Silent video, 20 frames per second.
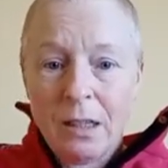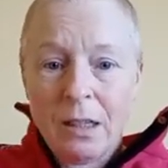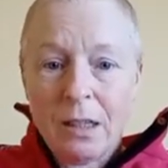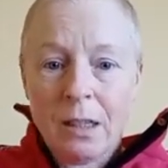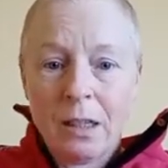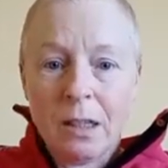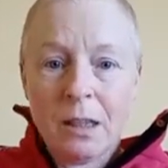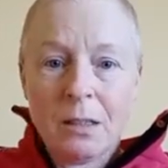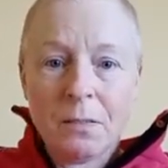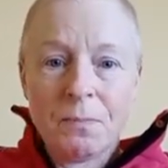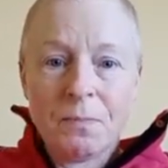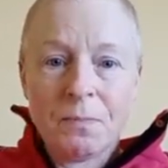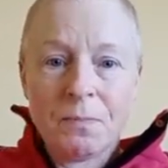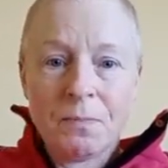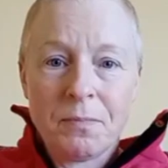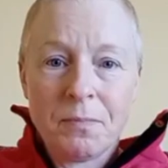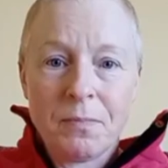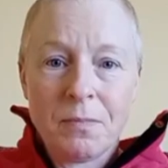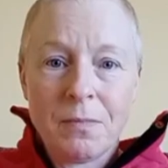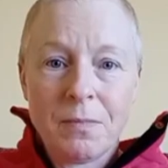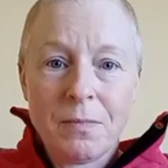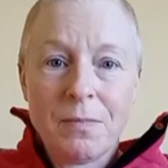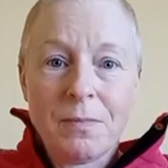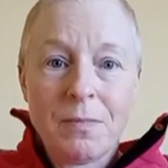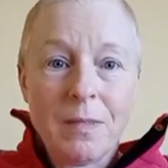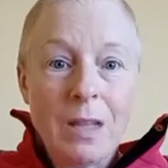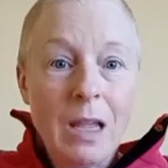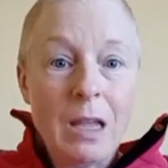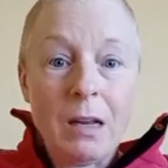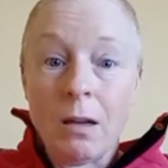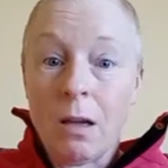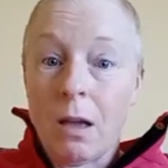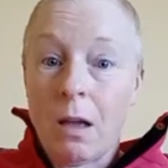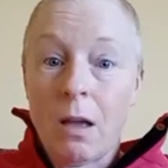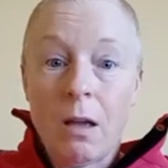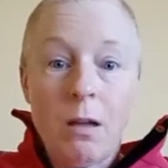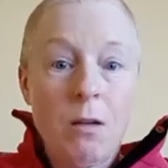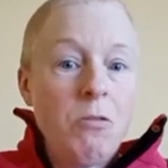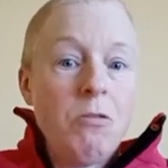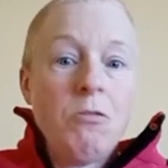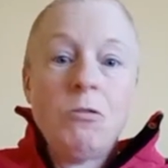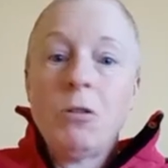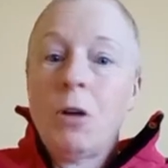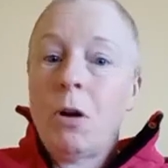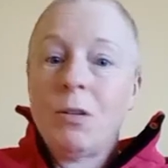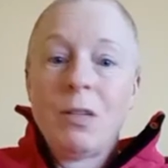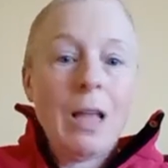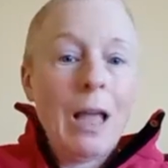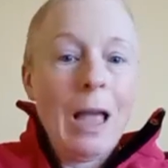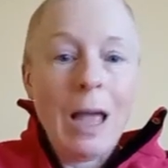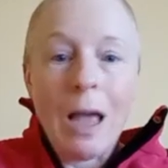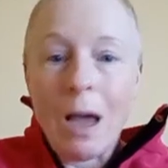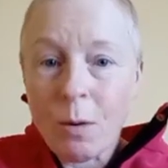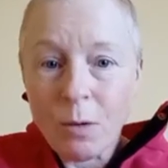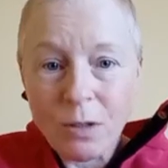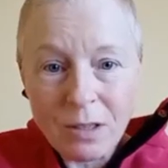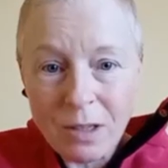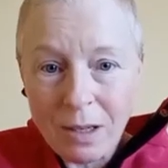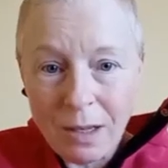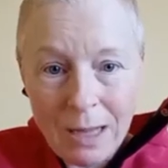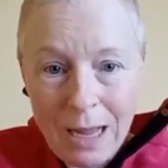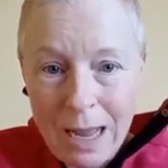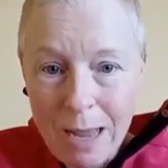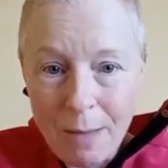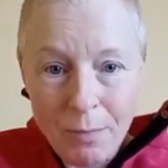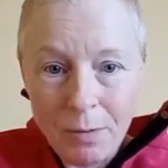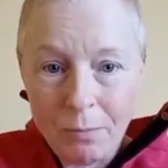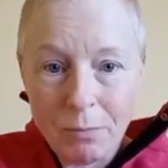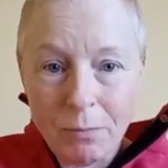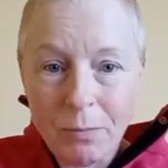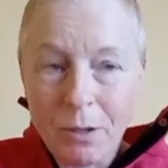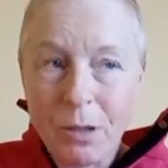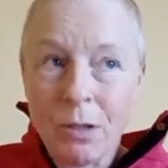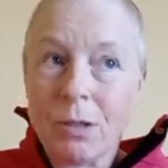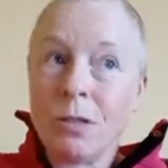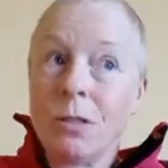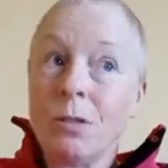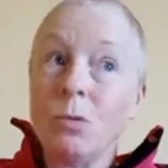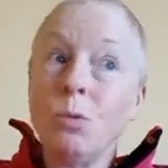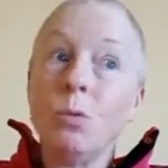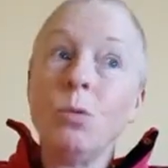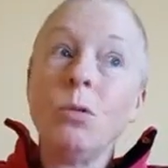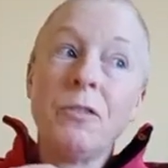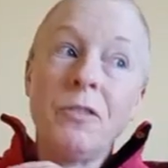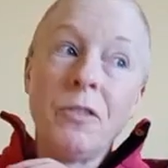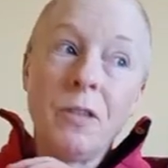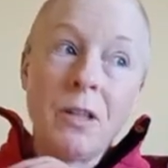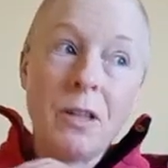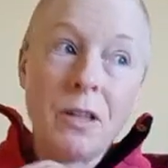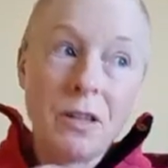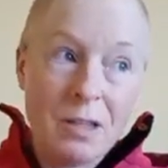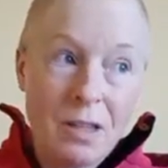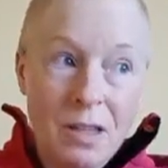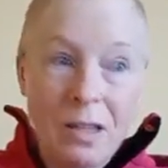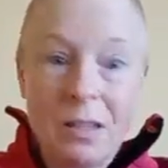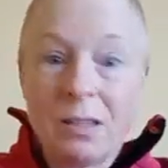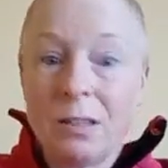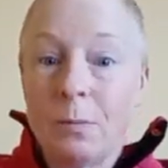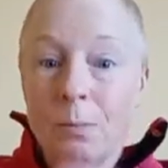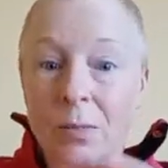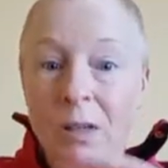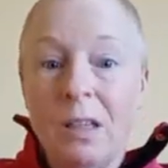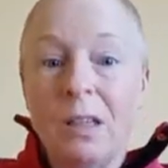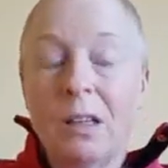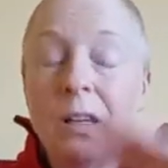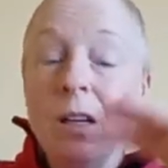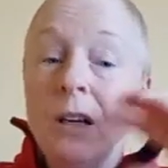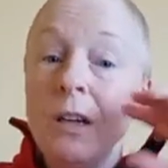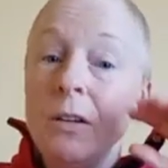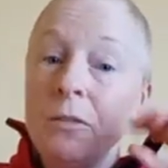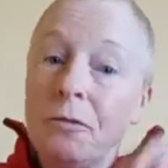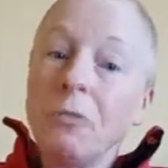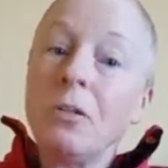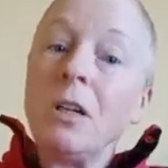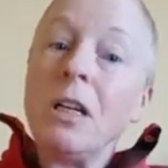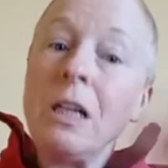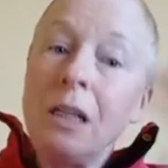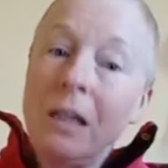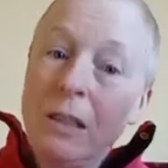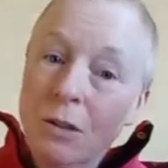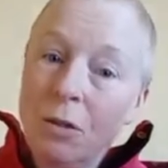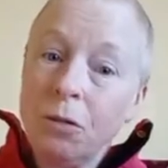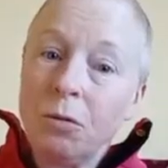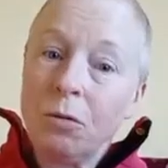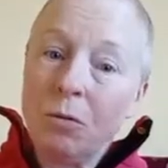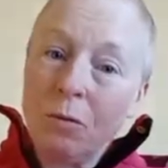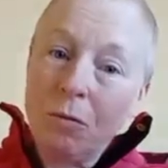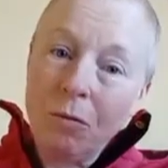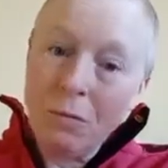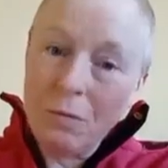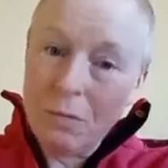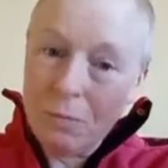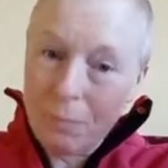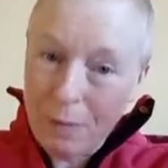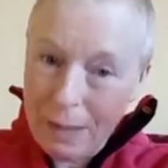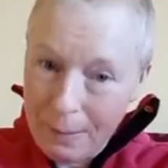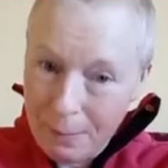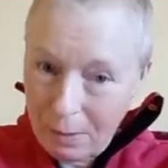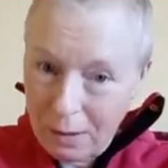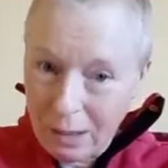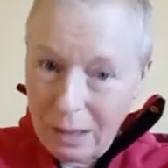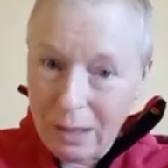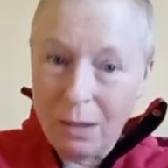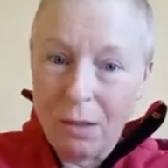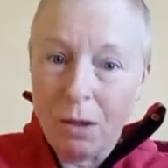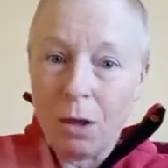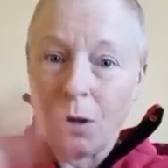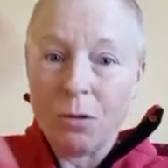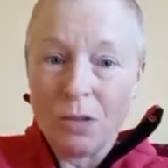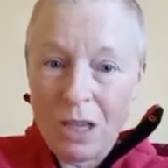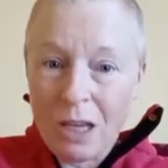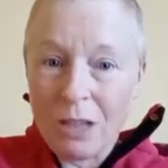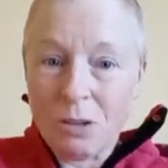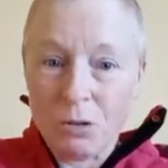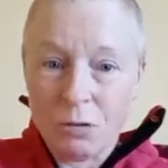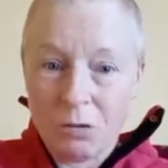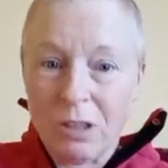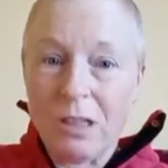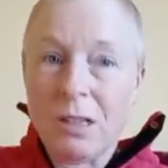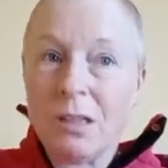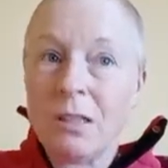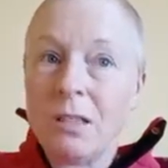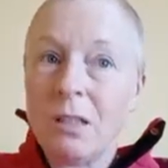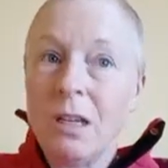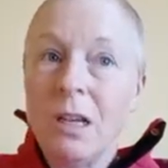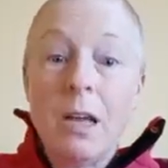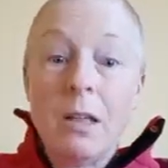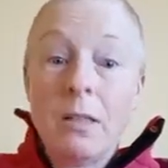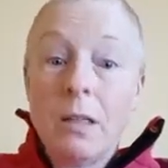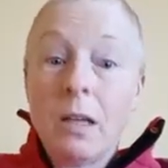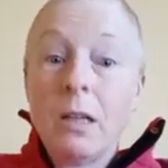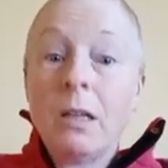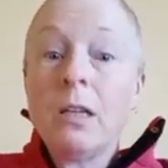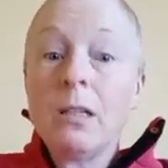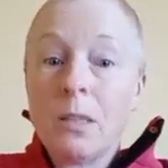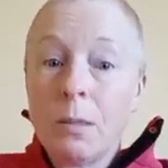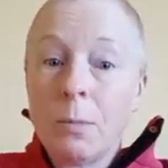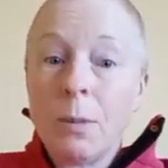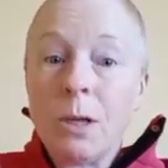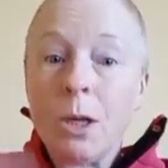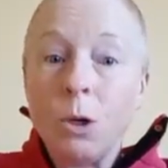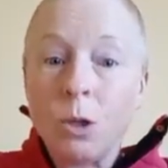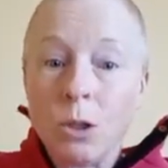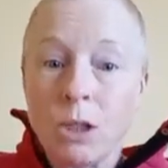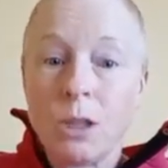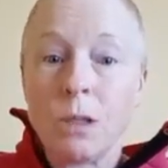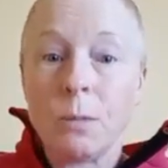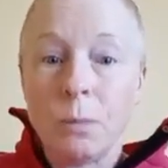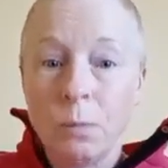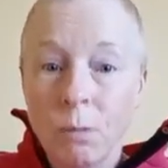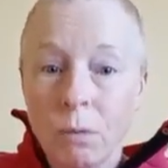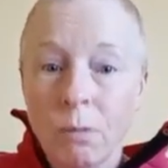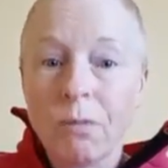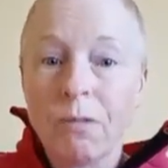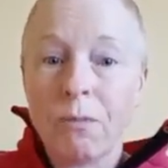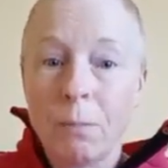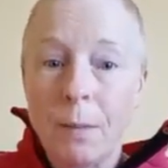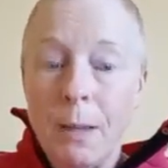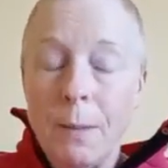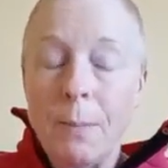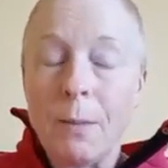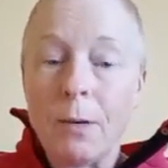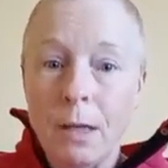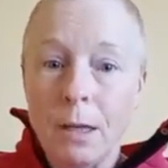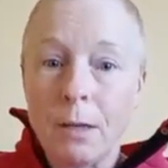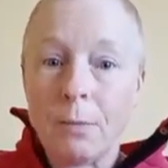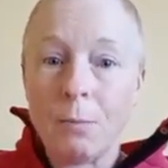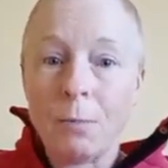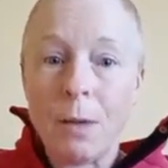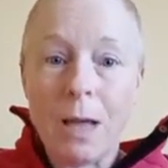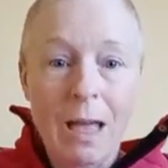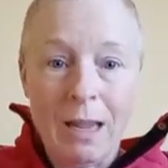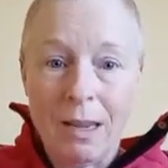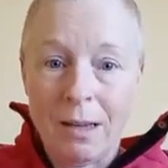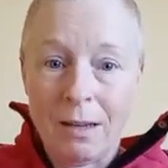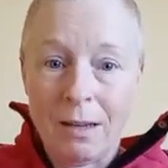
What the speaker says: And who knows how it's going to happen, because in order for this thing to be free to people in those countries, there needs to be good support from people that can pay,